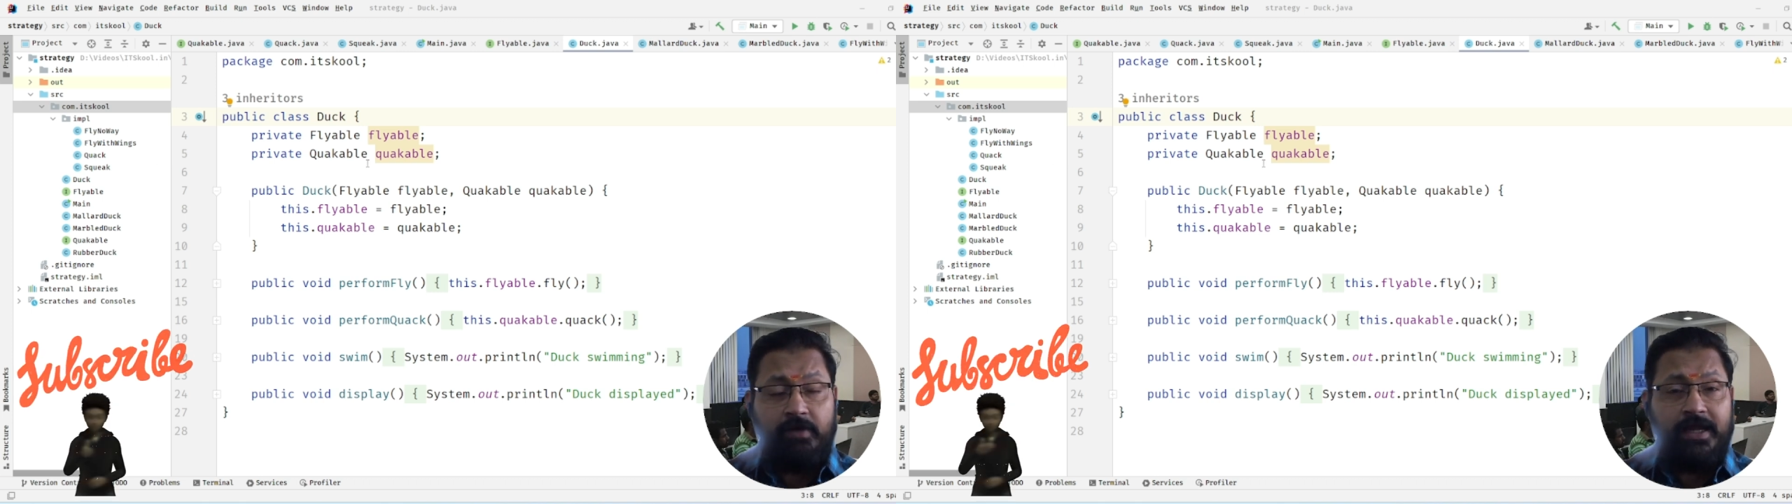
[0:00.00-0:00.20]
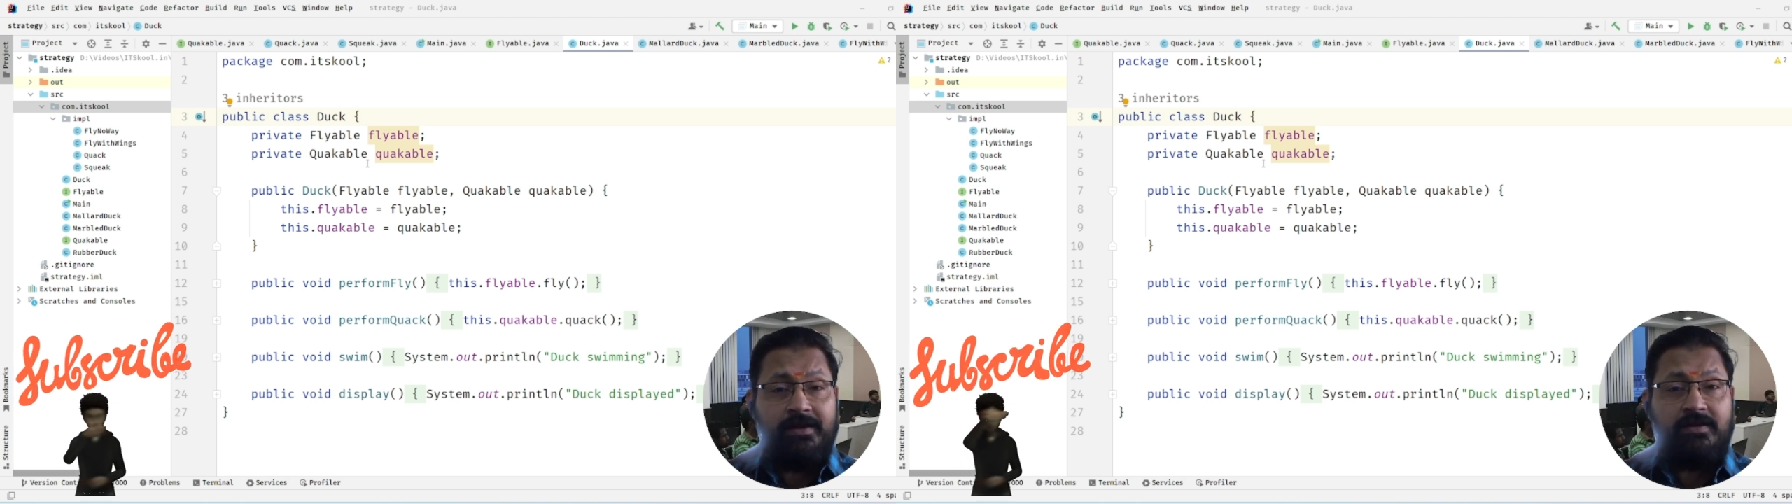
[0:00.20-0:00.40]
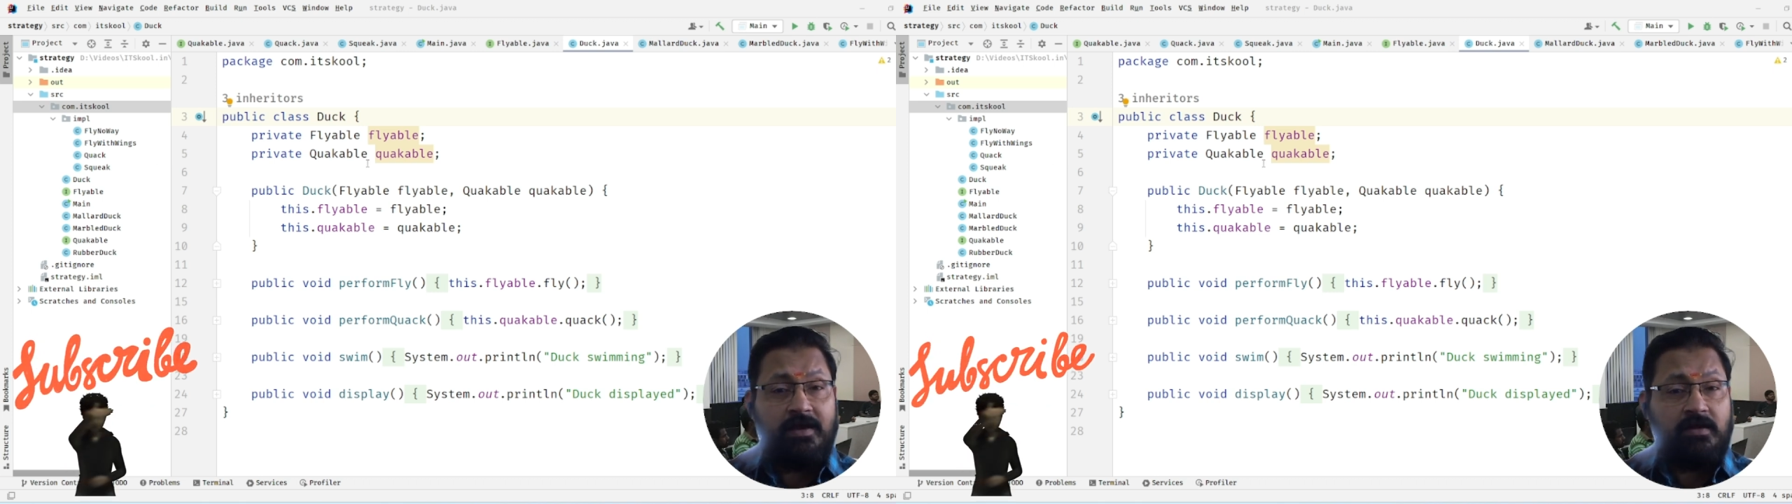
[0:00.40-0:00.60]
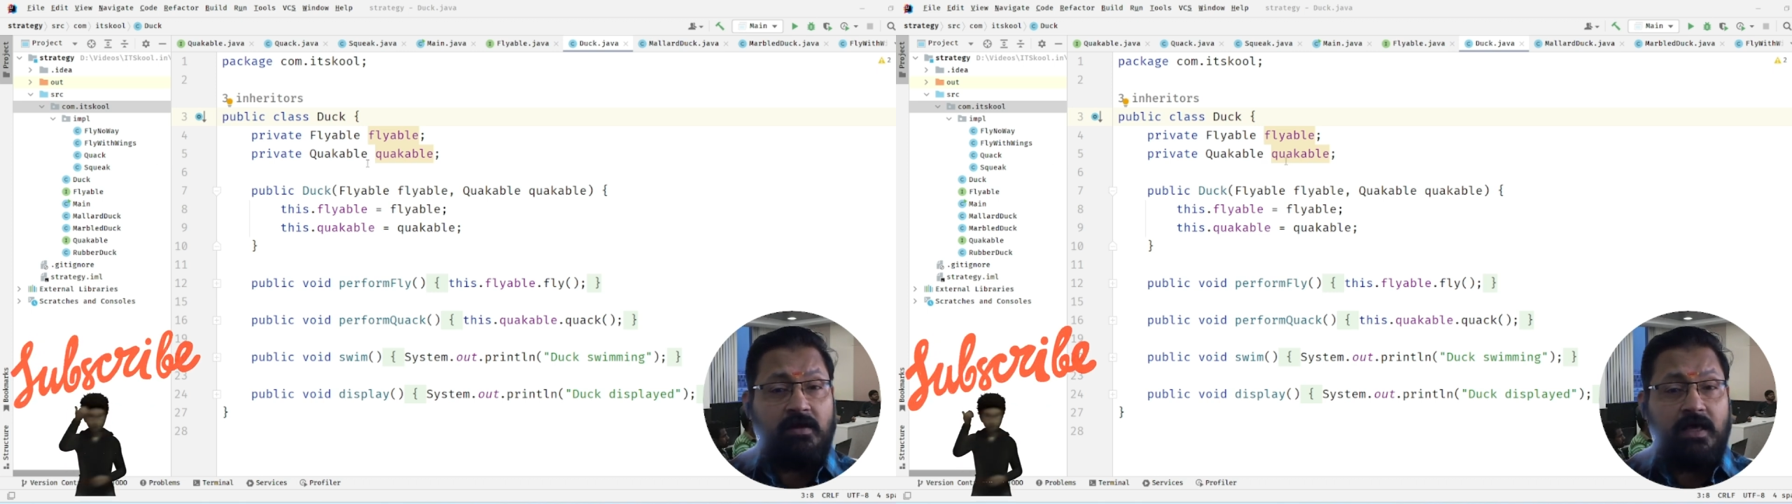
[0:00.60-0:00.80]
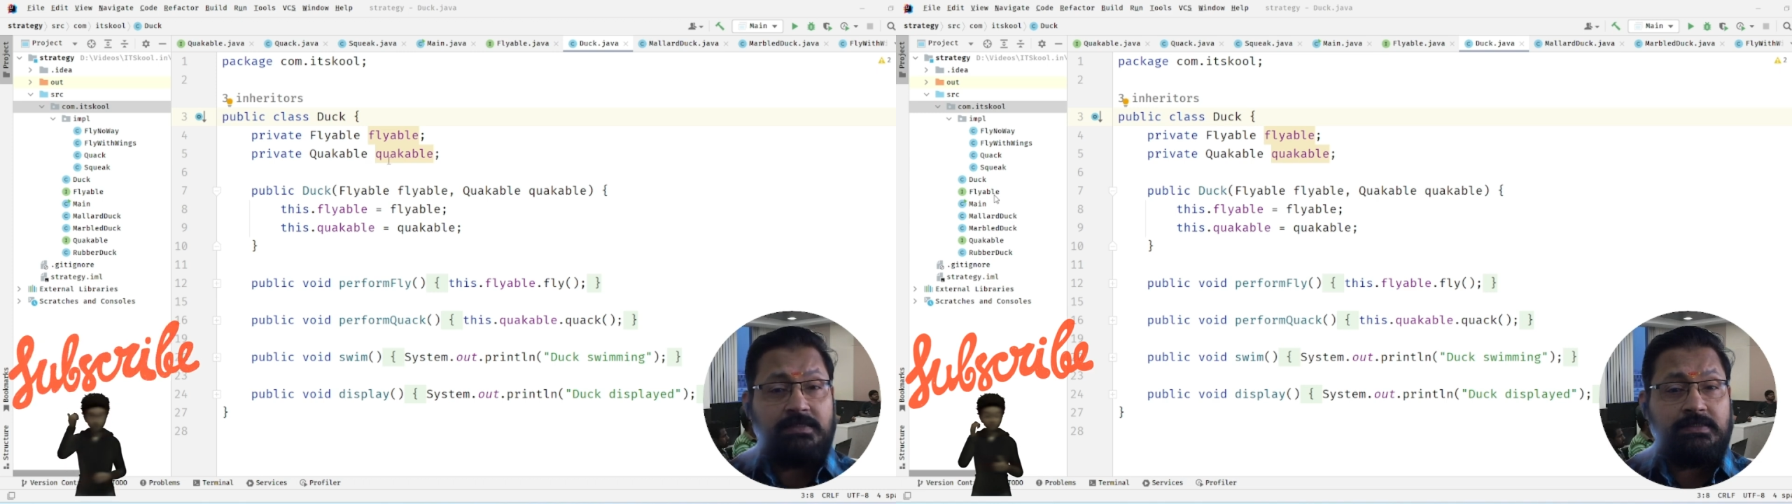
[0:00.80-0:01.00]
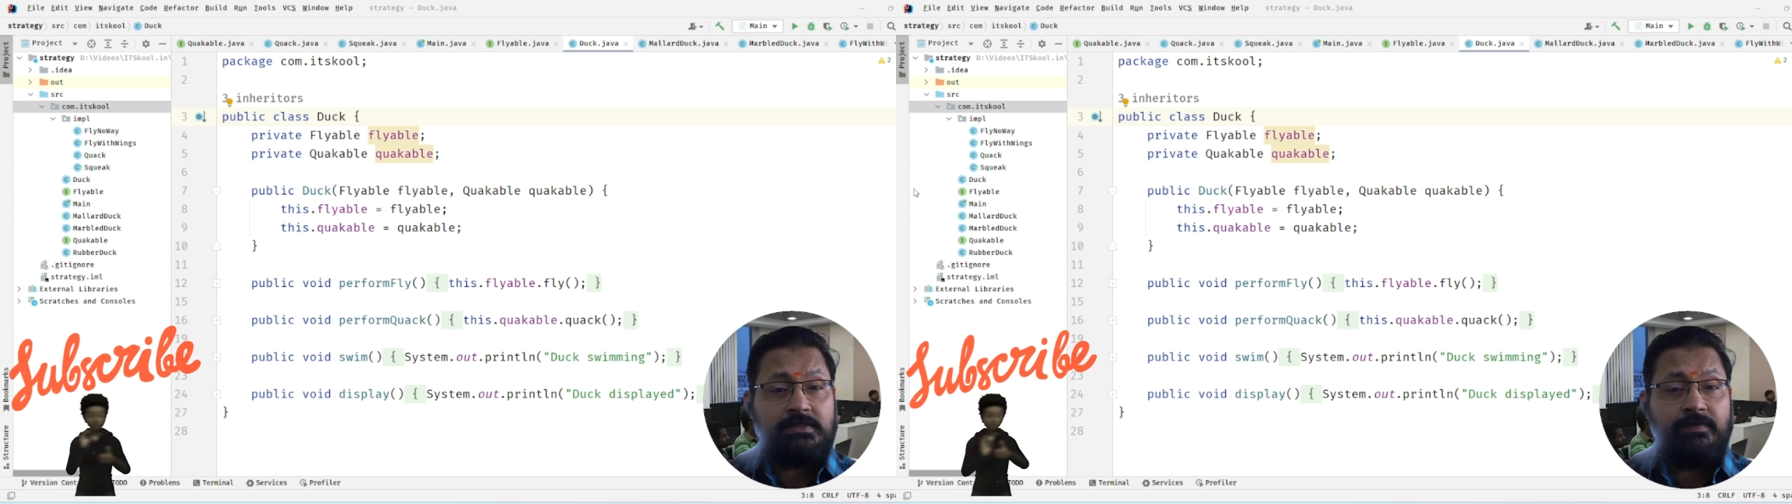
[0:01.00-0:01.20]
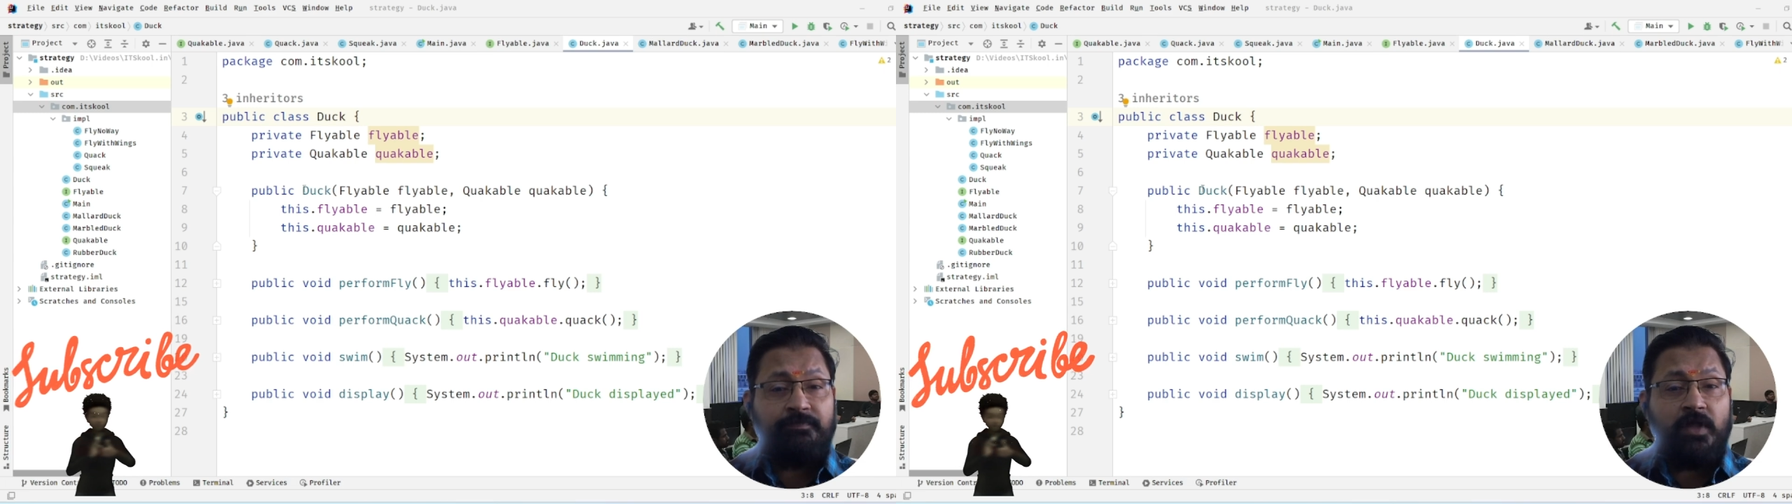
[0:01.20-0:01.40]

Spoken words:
a duck class,